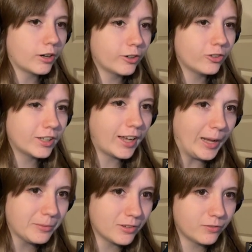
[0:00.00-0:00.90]
prodigy
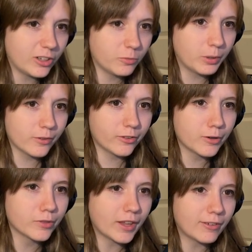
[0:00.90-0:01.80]
Captain
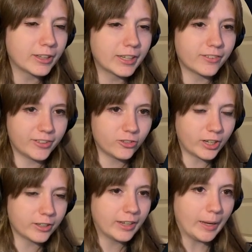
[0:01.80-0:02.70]
Fishbones, known lovingly as the
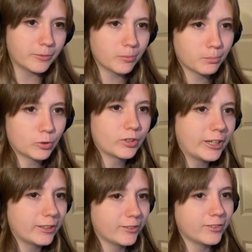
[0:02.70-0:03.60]
Child Captain,
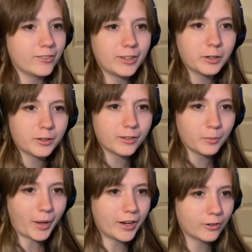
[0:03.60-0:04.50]
miraculously steered the
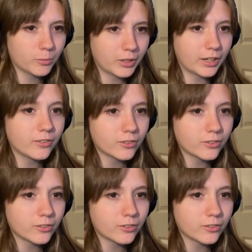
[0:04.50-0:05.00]
nomadic group to